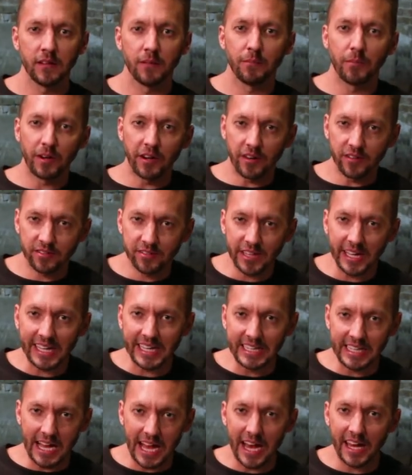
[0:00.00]
But our
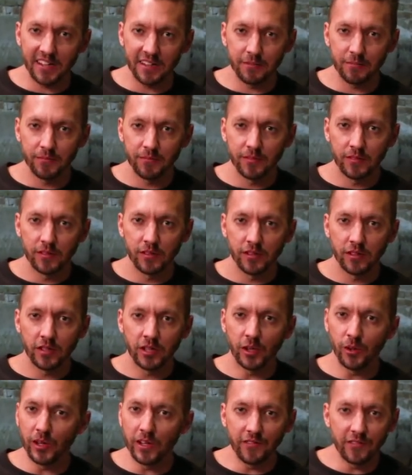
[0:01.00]
second Adam,
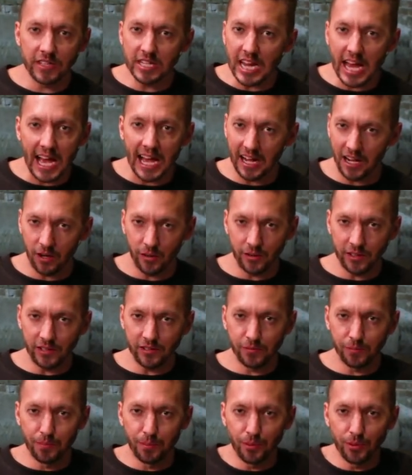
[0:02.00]
who even now
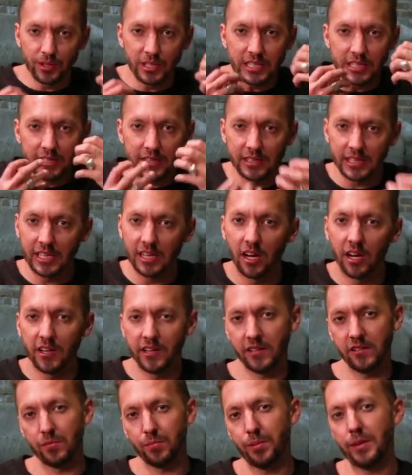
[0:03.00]
is breathing on
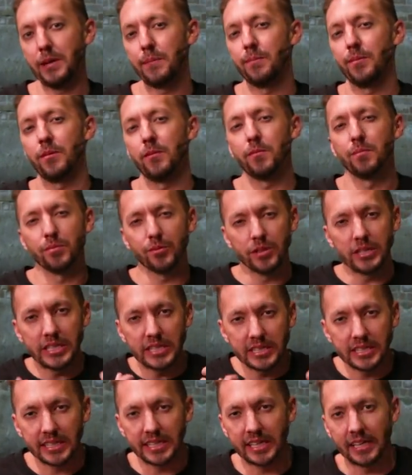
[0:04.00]
his people,
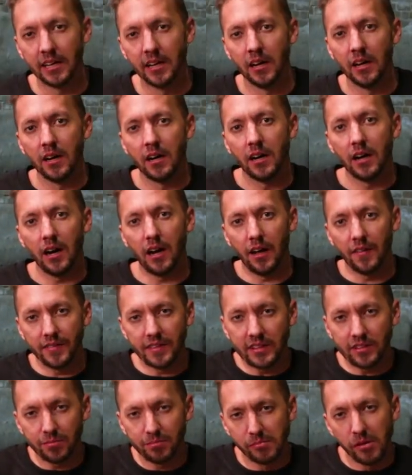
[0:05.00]
breathing on
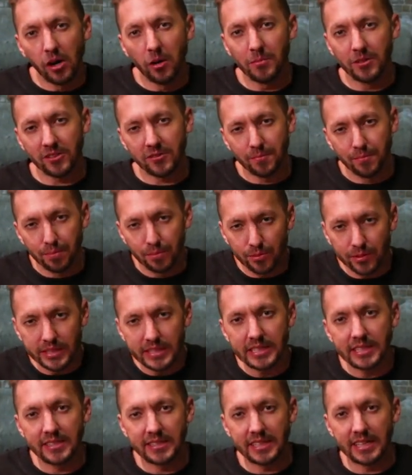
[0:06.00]
these moments,
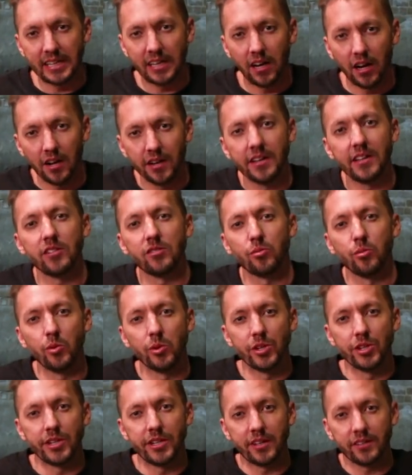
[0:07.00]
breathing on his
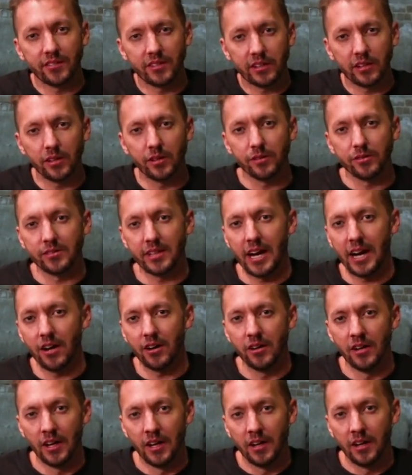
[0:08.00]
word as it goes
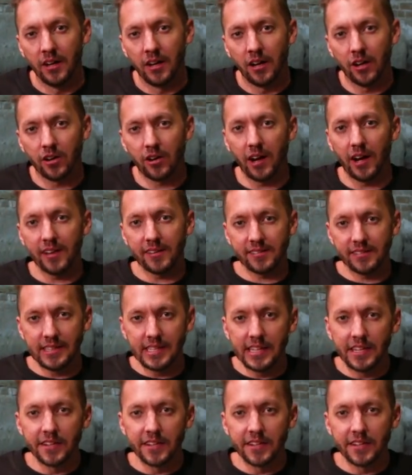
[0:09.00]
out across the